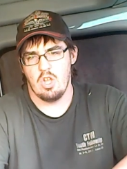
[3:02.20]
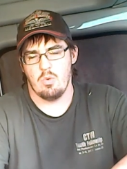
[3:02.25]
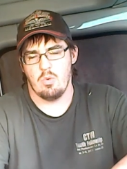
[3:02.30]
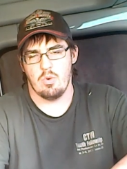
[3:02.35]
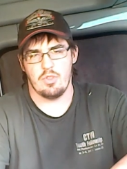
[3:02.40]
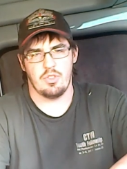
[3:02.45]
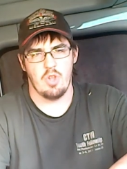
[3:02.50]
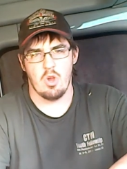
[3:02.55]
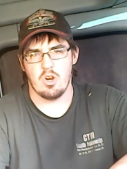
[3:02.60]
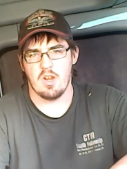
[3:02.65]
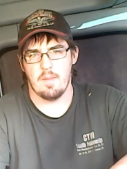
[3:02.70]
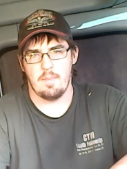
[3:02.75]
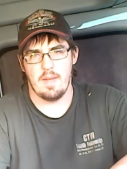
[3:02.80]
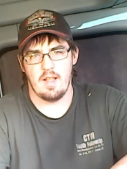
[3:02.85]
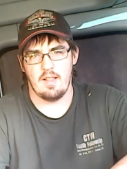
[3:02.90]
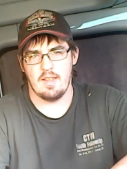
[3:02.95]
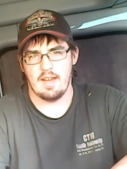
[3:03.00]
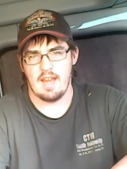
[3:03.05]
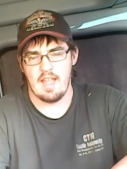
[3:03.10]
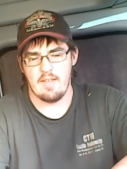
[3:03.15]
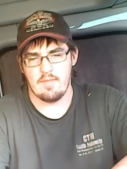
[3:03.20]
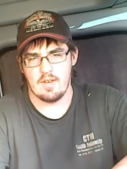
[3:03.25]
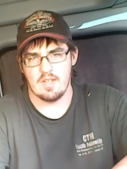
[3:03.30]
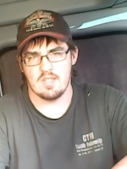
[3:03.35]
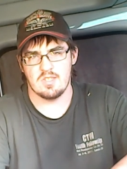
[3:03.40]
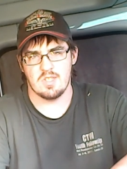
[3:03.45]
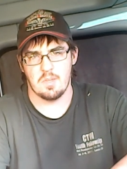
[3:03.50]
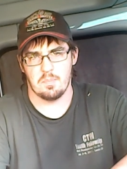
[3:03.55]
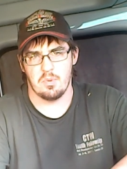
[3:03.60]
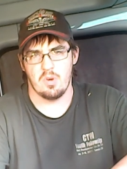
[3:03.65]
With no compelling evidence
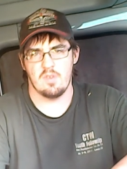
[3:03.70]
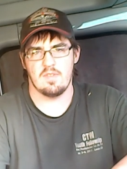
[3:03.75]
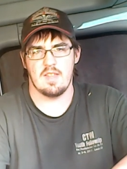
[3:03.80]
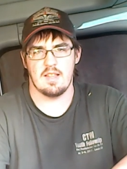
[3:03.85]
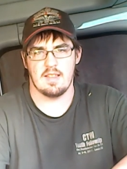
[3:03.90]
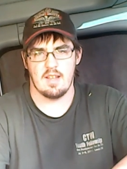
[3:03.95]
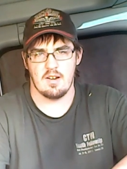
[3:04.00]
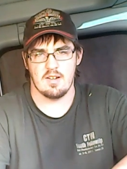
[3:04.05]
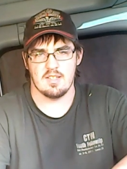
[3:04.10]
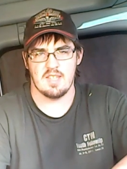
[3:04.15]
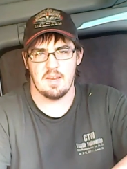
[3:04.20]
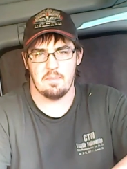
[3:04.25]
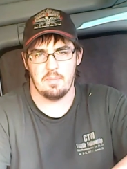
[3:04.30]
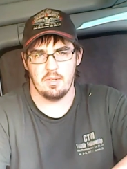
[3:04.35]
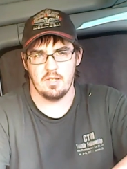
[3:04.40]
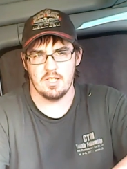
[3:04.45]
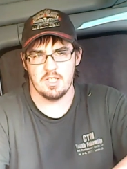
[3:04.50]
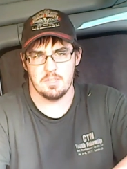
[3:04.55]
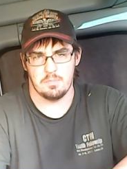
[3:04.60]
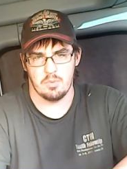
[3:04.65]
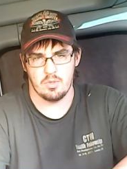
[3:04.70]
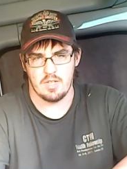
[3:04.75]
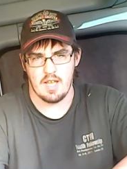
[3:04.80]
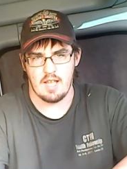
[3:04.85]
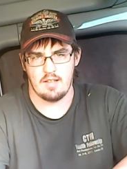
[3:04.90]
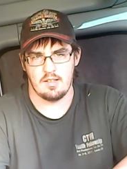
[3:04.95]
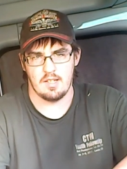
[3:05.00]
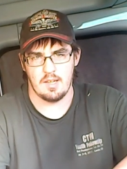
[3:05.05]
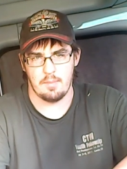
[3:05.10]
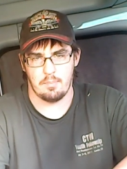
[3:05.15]
to prove that there is a police
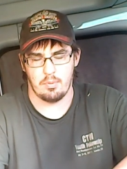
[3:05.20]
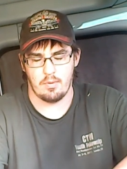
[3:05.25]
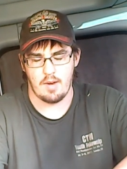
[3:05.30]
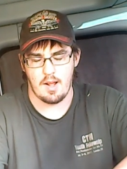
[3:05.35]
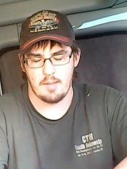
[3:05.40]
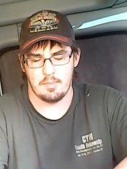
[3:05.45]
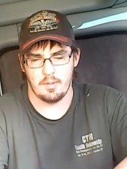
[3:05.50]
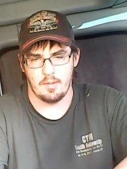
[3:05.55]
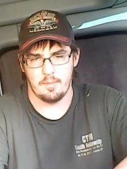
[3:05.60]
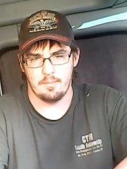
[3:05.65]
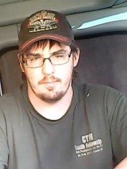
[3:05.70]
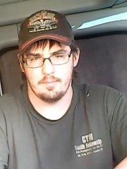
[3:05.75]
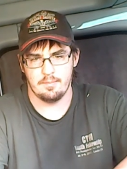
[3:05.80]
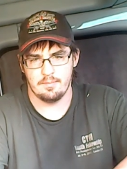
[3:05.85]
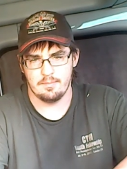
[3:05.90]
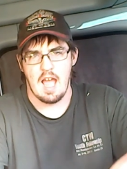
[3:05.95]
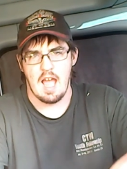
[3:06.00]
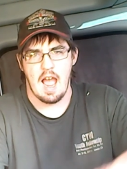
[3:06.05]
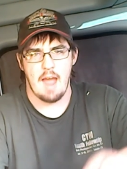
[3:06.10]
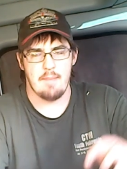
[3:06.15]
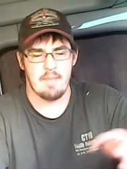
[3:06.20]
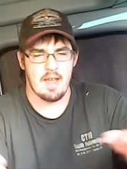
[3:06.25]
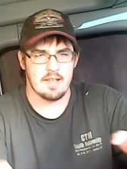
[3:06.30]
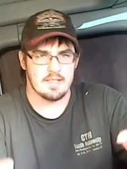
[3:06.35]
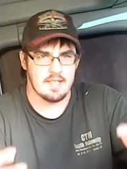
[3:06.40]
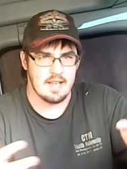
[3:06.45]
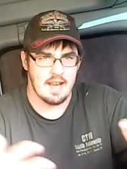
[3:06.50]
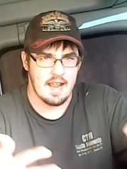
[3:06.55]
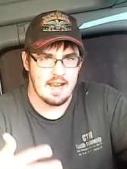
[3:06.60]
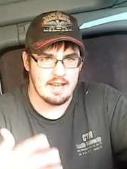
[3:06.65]
brutality problem. I'm not
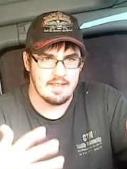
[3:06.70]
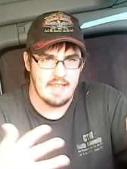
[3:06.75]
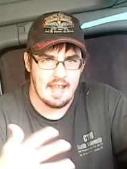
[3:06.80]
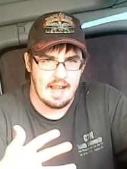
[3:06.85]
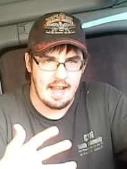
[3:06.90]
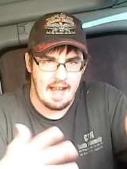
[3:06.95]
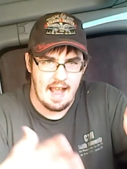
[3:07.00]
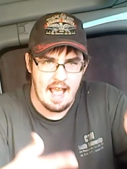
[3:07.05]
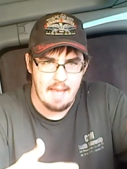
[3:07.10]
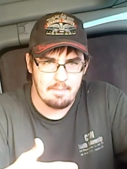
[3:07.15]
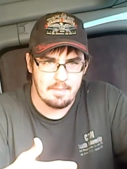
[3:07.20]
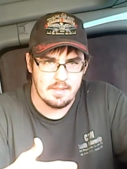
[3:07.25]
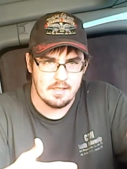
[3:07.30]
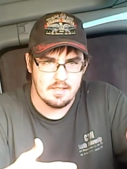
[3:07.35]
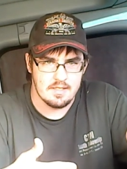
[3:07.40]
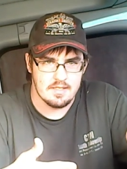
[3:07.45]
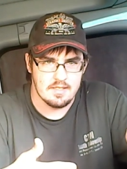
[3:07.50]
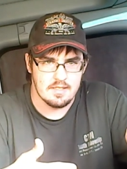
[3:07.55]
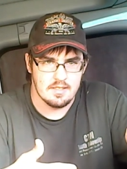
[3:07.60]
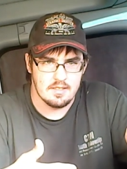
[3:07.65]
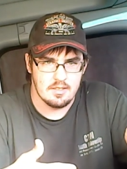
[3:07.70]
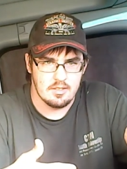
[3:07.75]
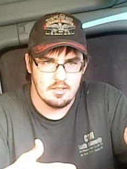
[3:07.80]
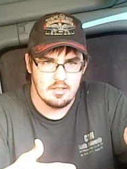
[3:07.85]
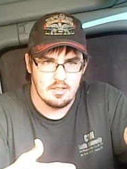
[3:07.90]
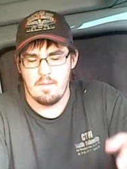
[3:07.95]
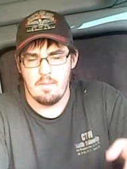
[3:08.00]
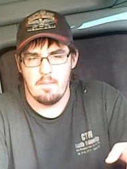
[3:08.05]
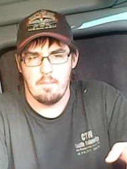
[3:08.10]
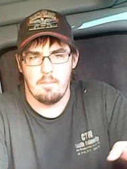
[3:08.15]
denying that it happens,
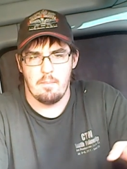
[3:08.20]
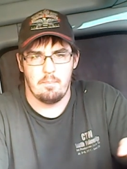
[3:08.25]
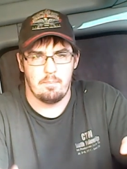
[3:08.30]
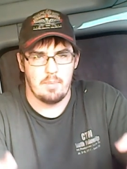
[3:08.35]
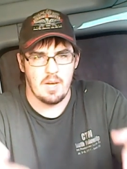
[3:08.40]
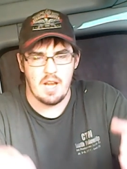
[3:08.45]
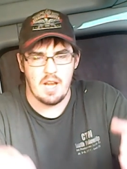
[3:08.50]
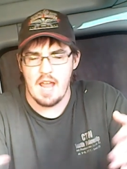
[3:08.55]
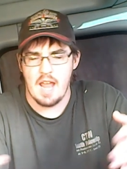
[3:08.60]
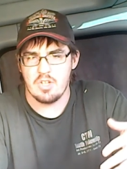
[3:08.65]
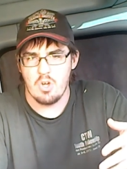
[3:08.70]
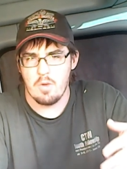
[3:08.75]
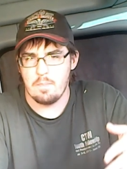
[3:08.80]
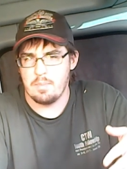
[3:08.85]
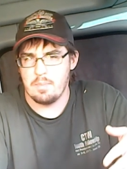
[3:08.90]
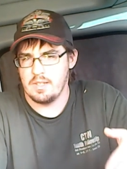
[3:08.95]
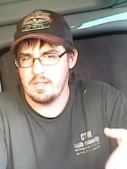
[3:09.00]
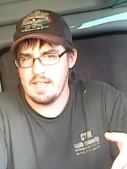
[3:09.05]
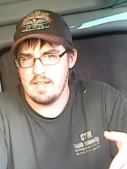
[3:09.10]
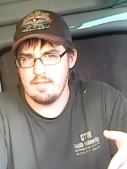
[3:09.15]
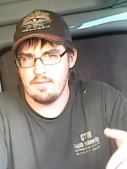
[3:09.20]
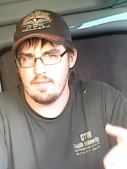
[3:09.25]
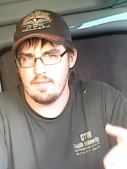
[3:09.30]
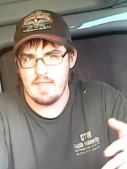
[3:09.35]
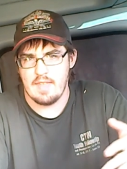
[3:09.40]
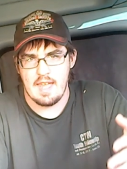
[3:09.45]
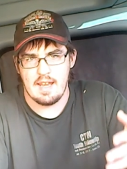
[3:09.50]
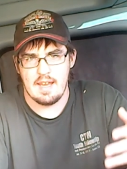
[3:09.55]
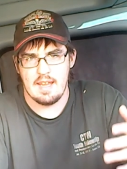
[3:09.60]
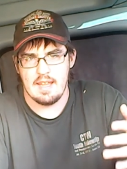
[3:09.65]
but I don't believe
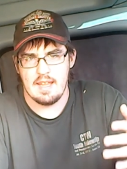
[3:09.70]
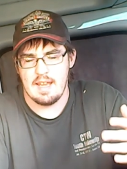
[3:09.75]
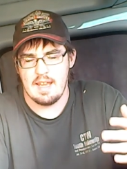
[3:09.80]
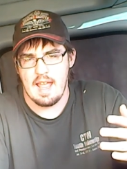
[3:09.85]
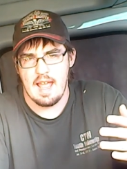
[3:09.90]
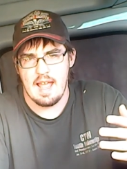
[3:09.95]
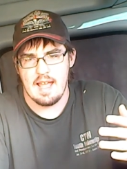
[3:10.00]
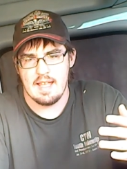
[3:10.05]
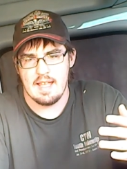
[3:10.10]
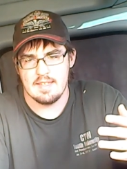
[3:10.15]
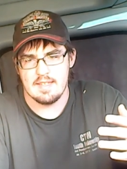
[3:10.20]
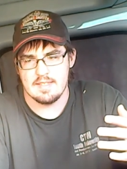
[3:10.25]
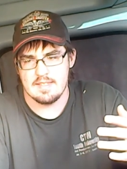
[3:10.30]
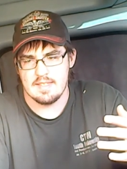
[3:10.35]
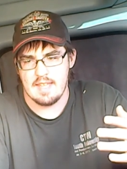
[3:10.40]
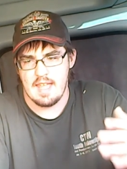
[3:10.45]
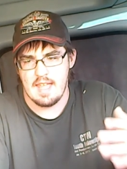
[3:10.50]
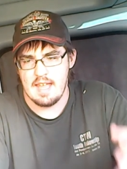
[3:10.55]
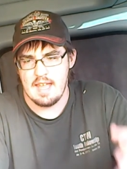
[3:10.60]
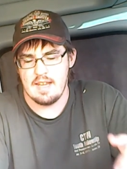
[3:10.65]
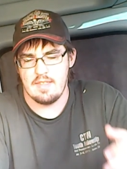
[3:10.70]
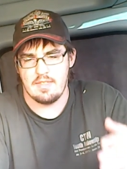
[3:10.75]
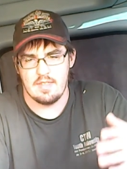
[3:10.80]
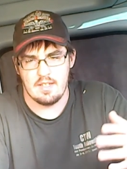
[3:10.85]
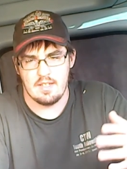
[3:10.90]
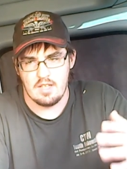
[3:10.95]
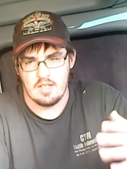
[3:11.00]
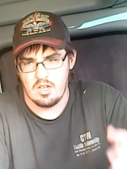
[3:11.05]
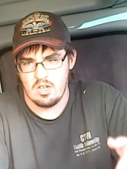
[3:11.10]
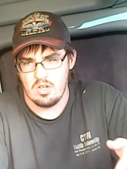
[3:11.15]
that it has
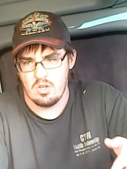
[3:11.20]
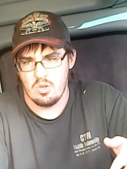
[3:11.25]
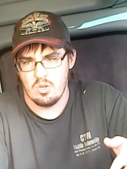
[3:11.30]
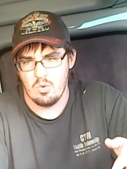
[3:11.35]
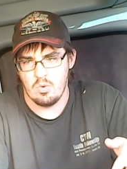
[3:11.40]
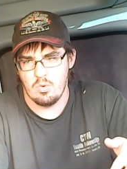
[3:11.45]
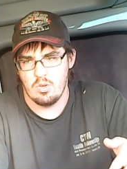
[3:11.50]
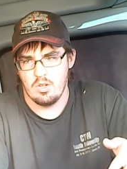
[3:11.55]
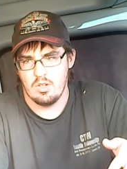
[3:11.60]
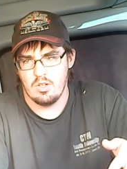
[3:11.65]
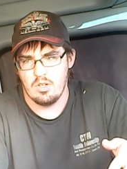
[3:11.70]
anything to do